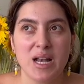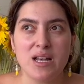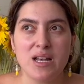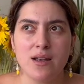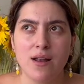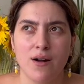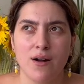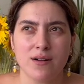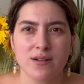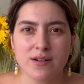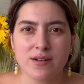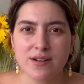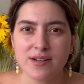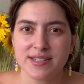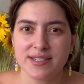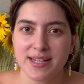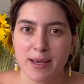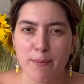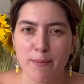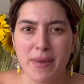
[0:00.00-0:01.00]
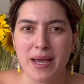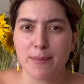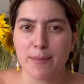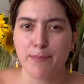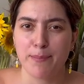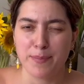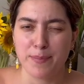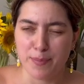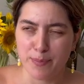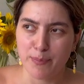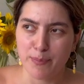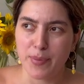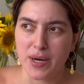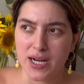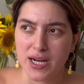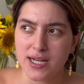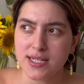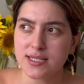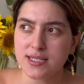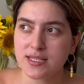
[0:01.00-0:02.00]
longer than my
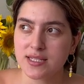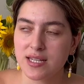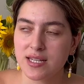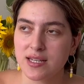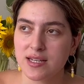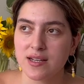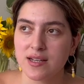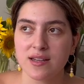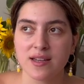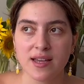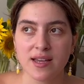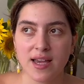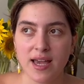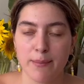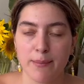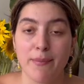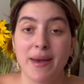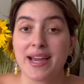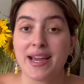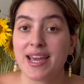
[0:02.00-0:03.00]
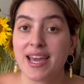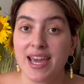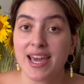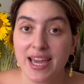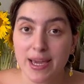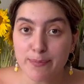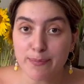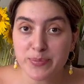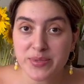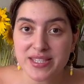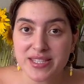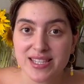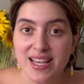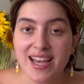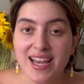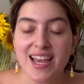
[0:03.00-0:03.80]
butt and my hips,